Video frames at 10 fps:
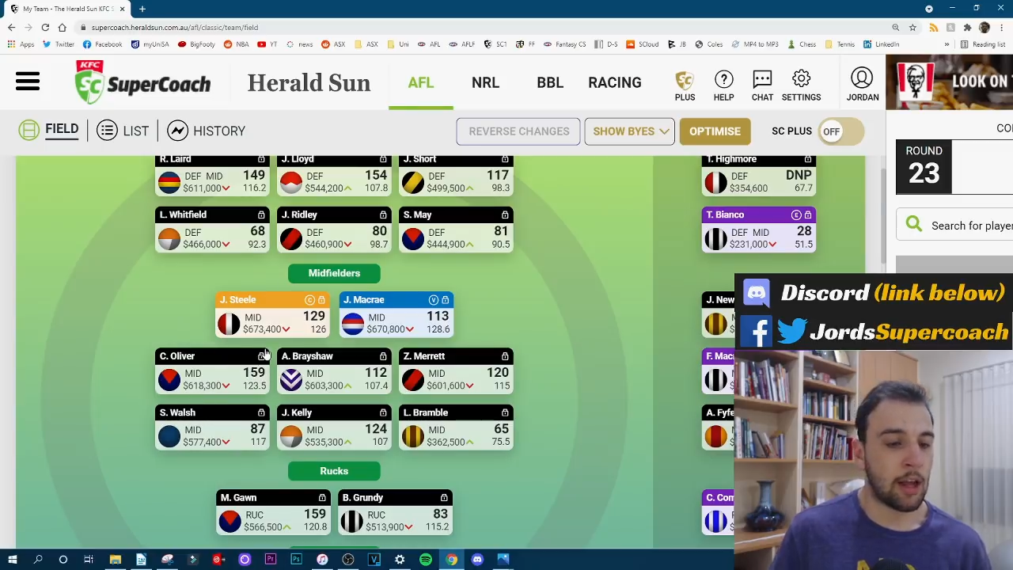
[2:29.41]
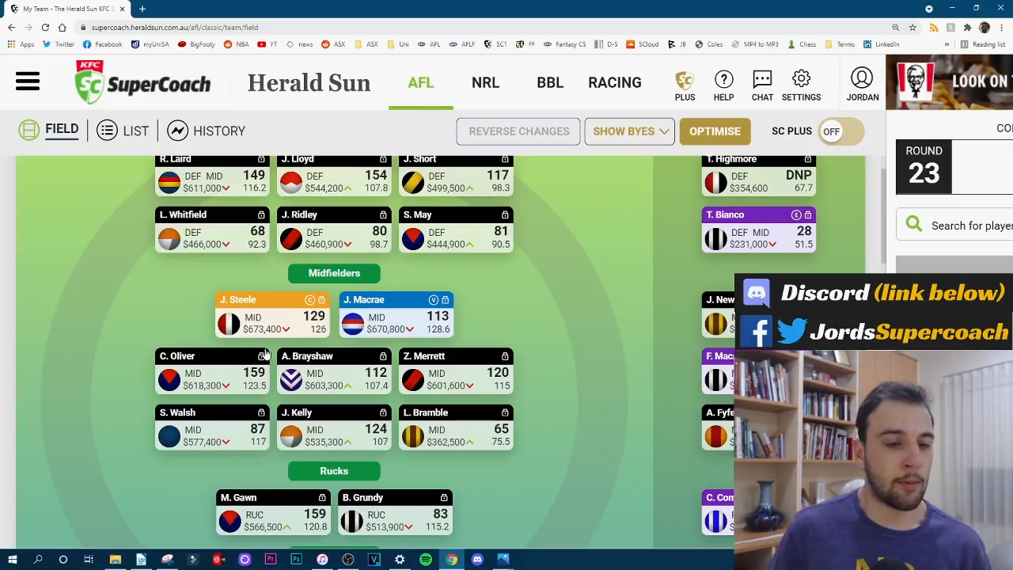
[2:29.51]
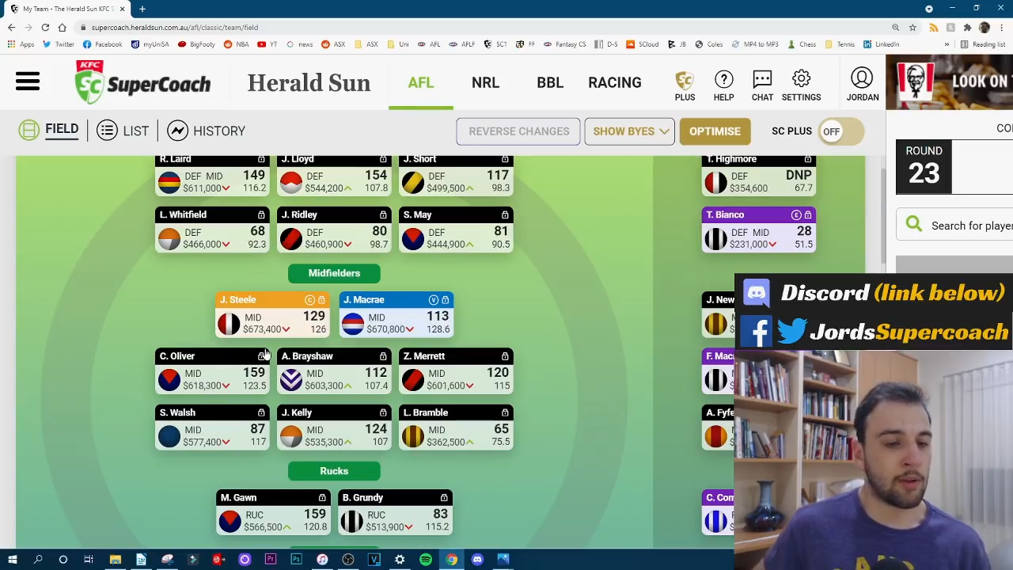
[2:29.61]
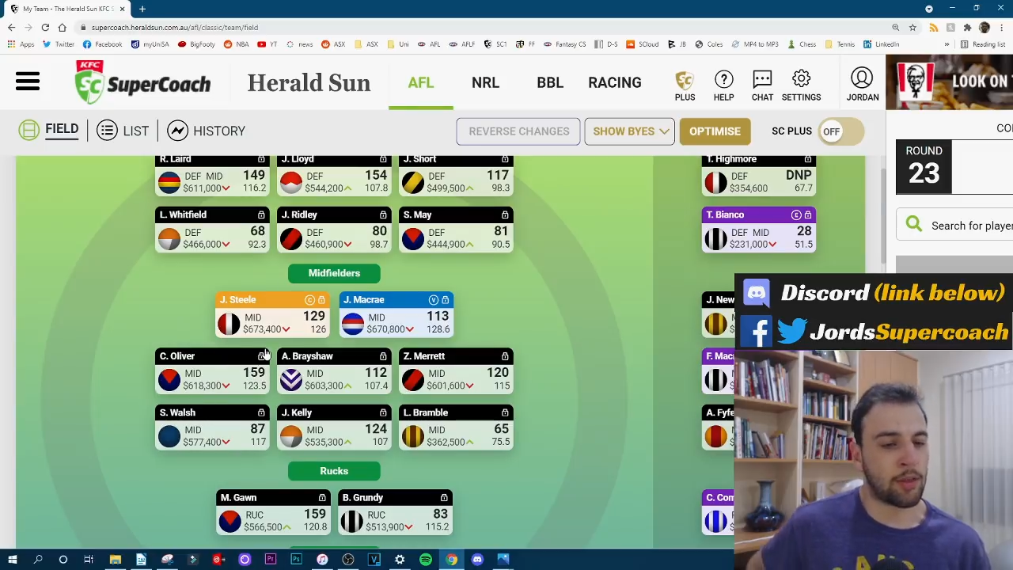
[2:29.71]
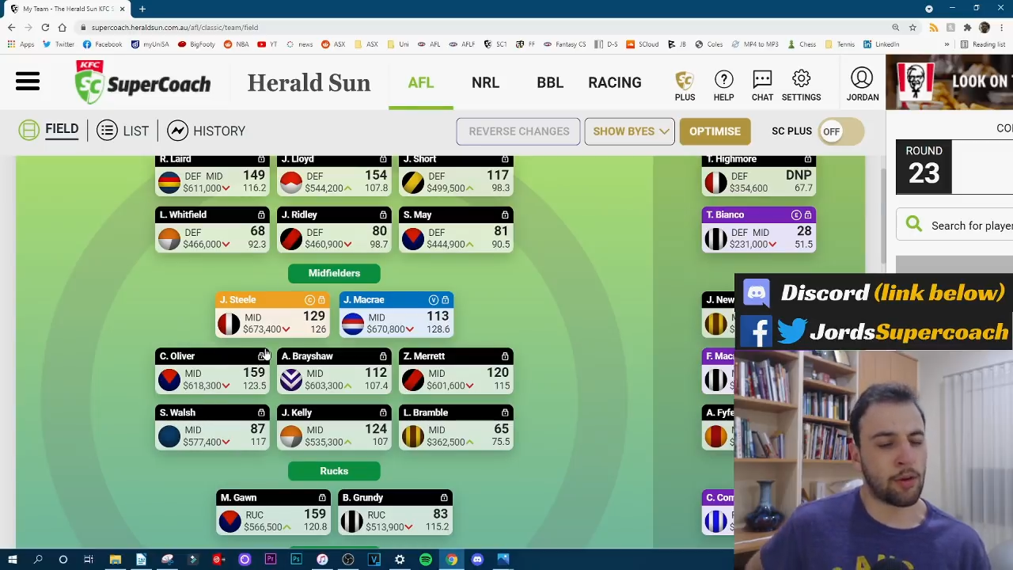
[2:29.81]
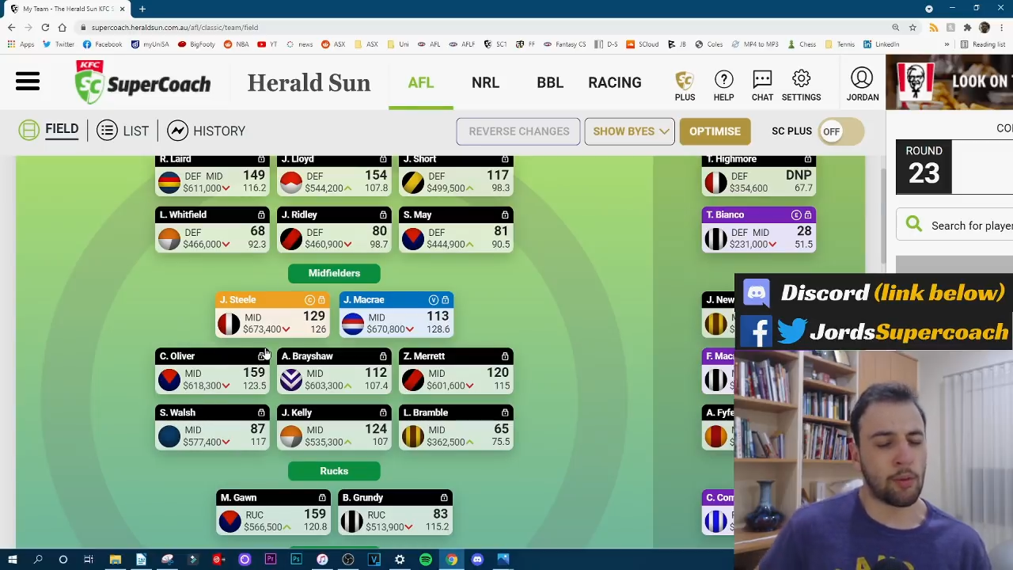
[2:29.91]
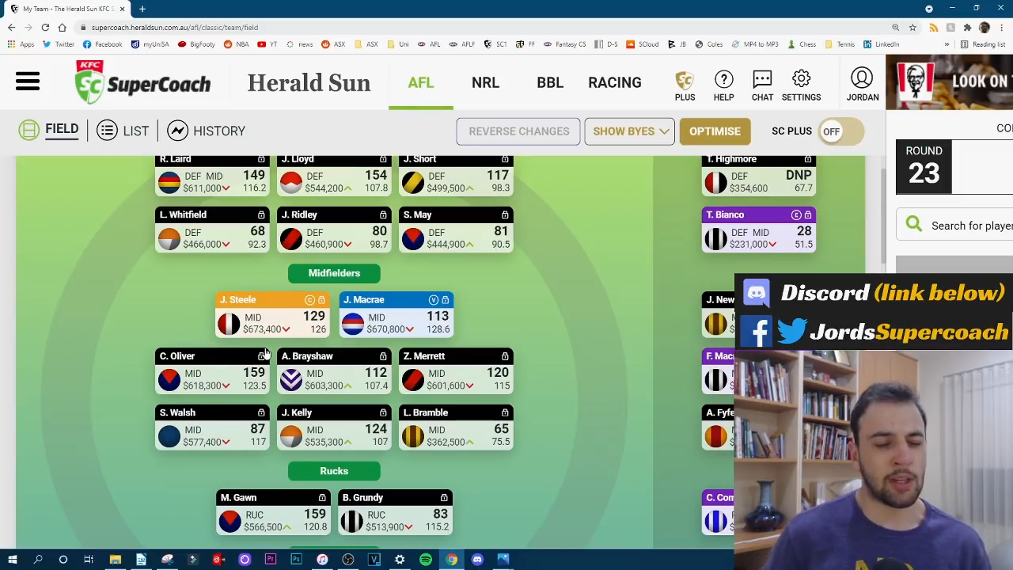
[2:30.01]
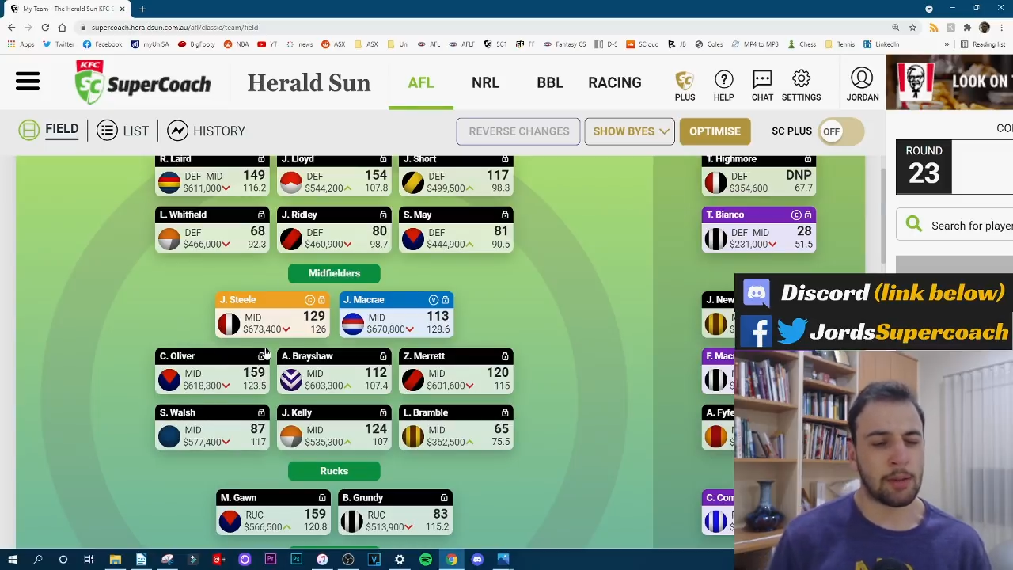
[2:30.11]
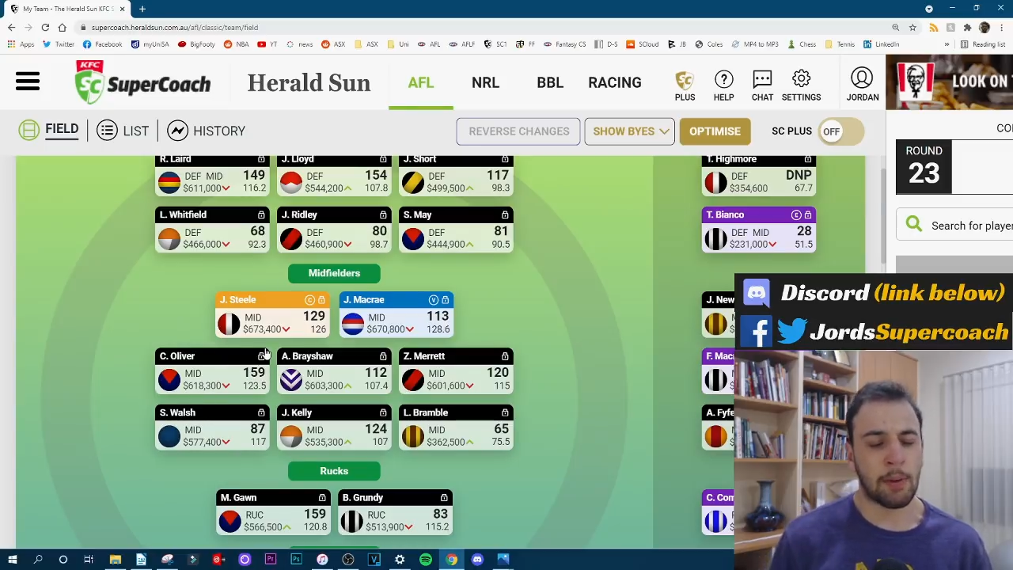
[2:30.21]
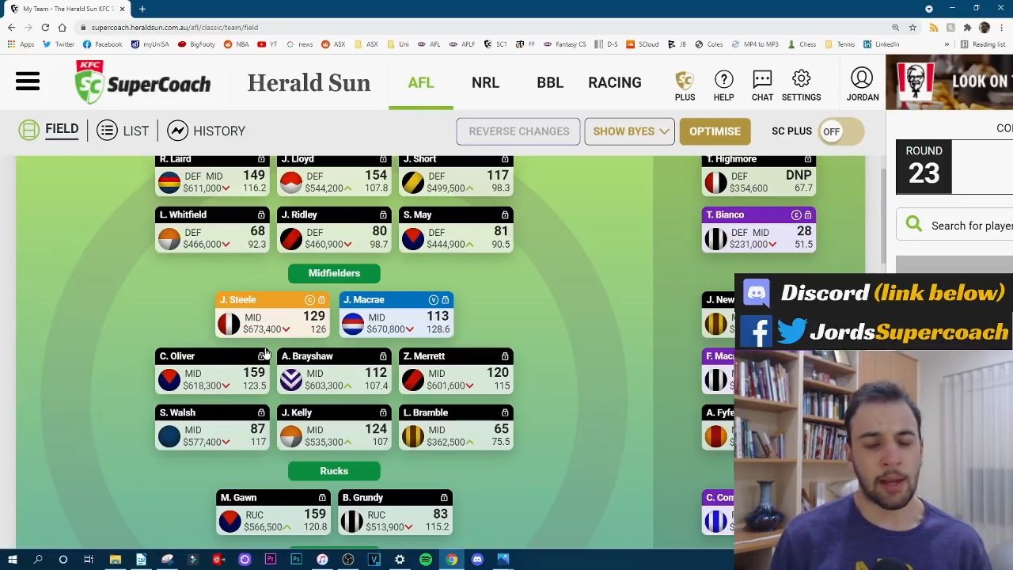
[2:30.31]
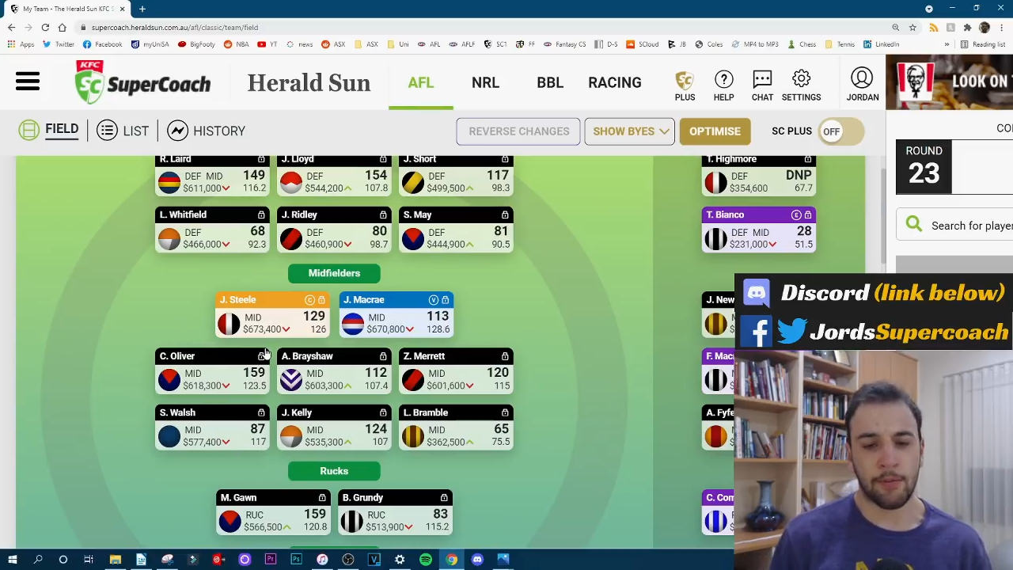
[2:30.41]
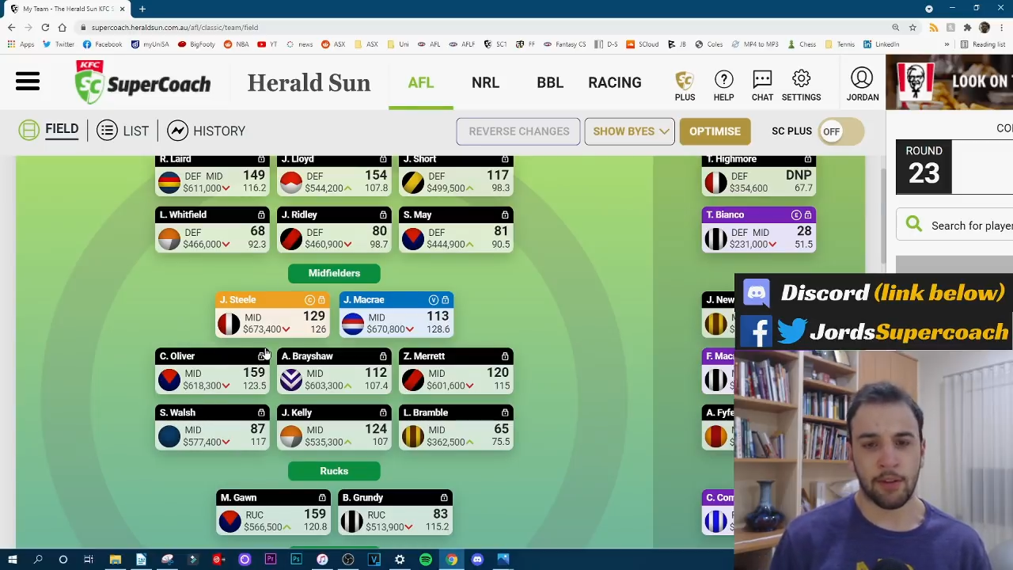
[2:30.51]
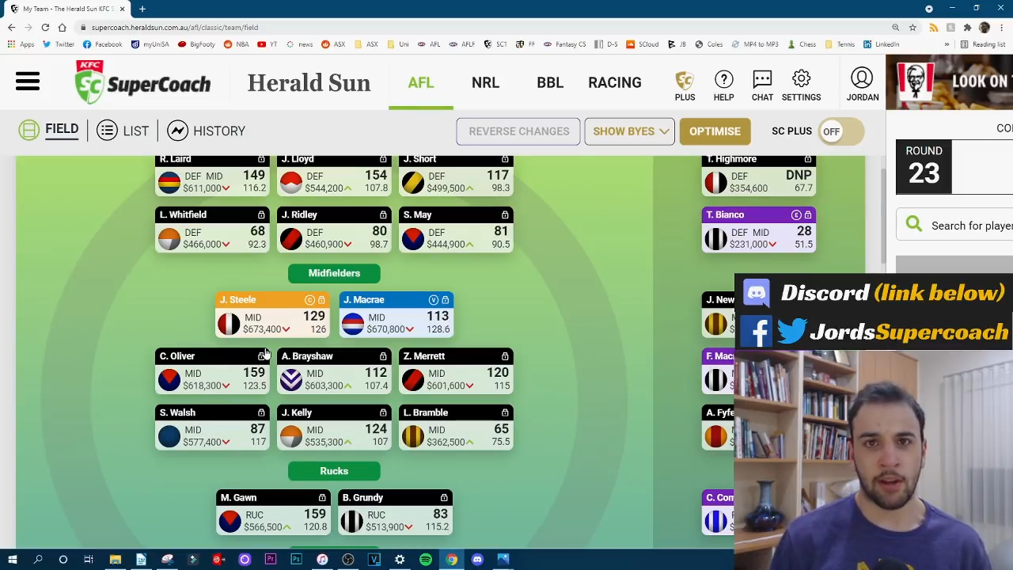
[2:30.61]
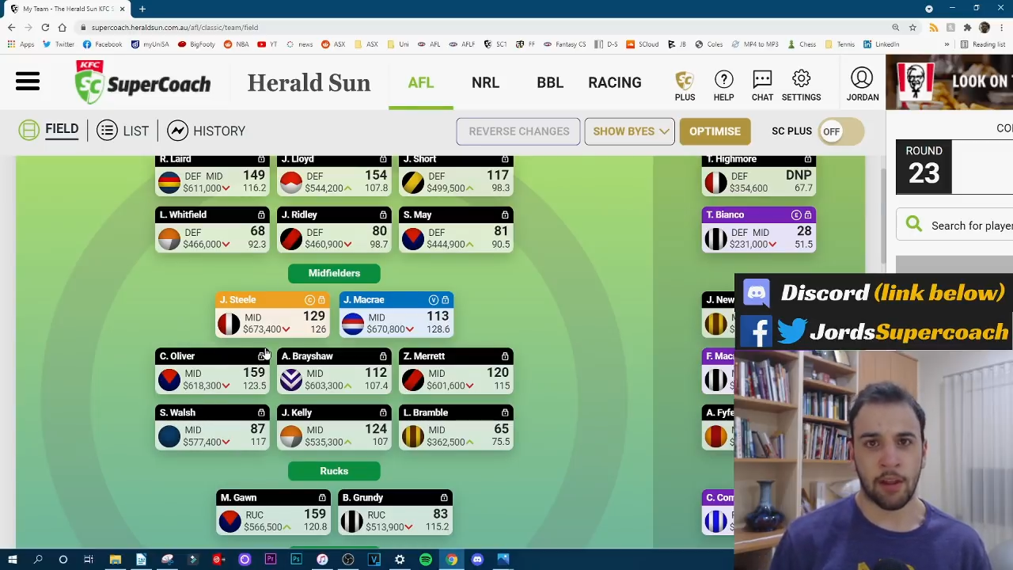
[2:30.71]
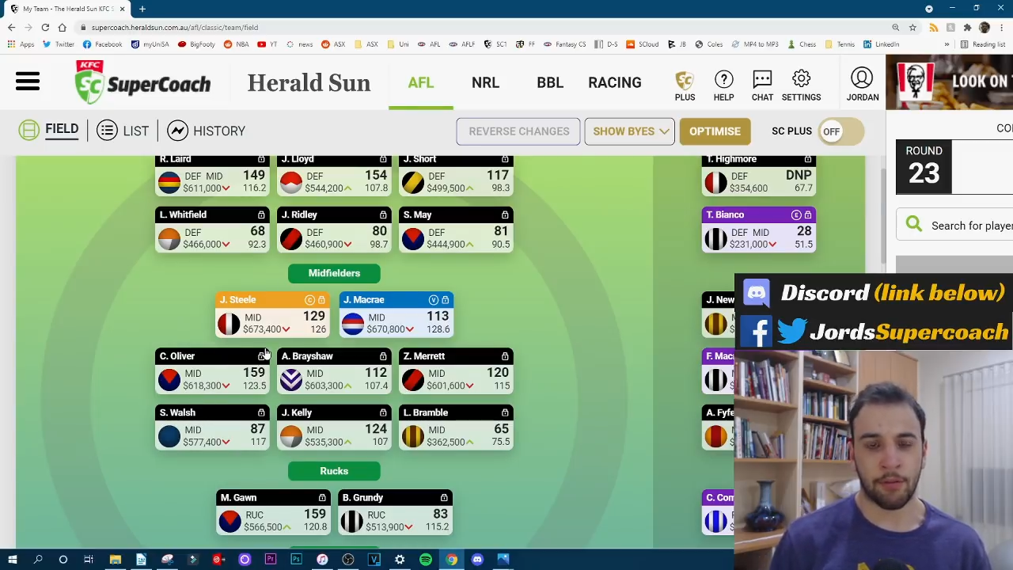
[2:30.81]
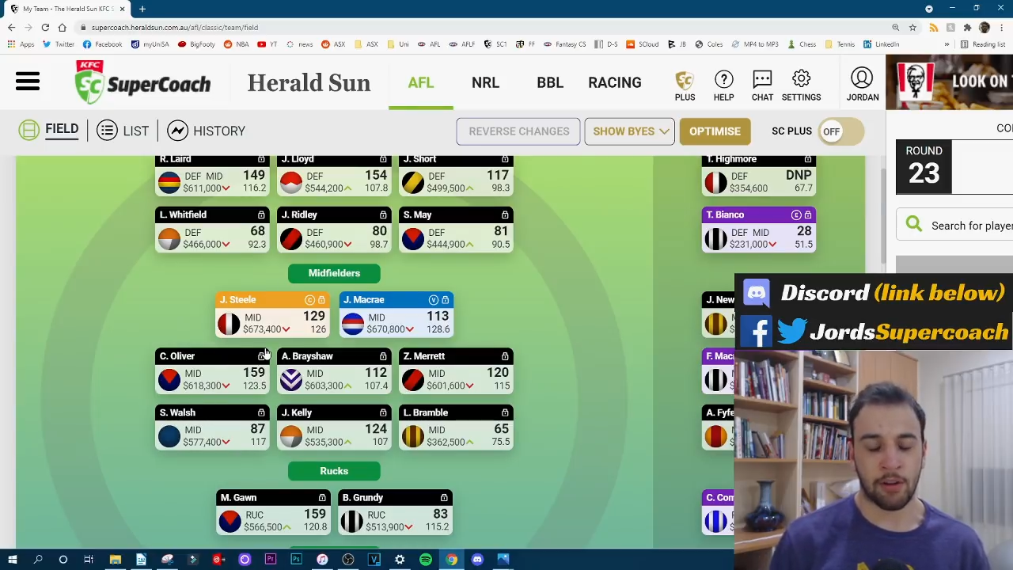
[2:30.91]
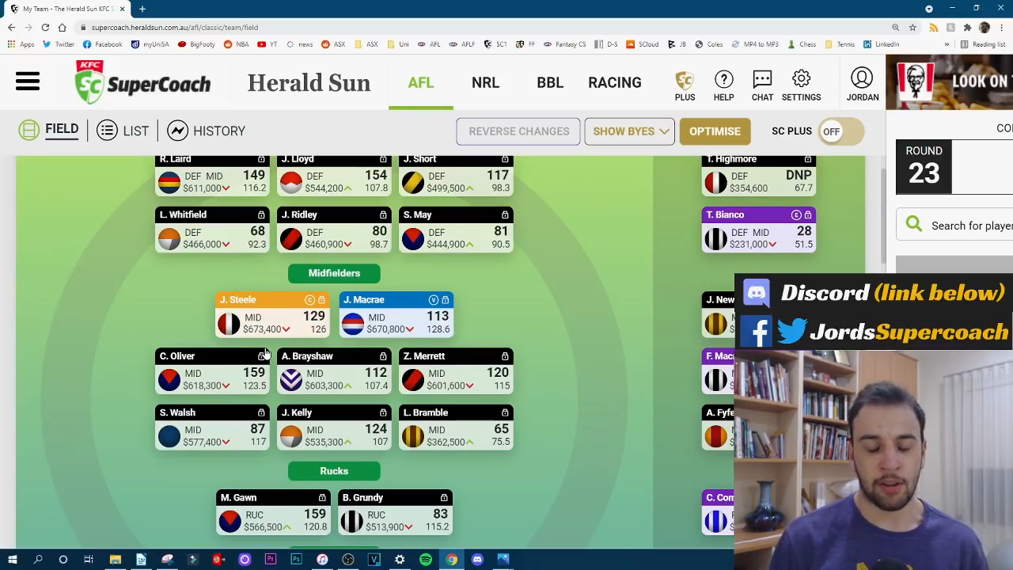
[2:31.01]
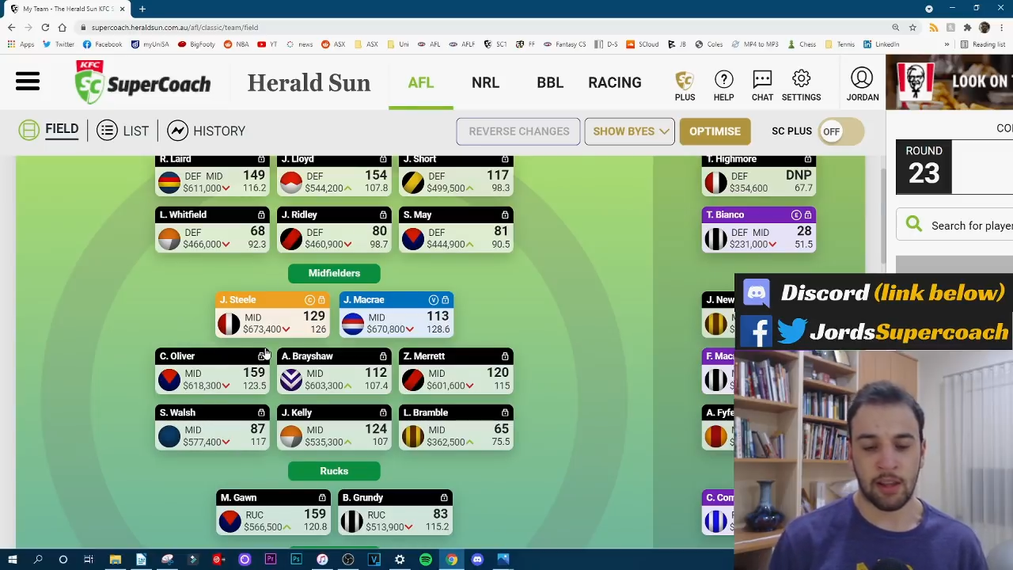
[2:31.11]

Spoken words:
We thought we did pay up for Guthrie.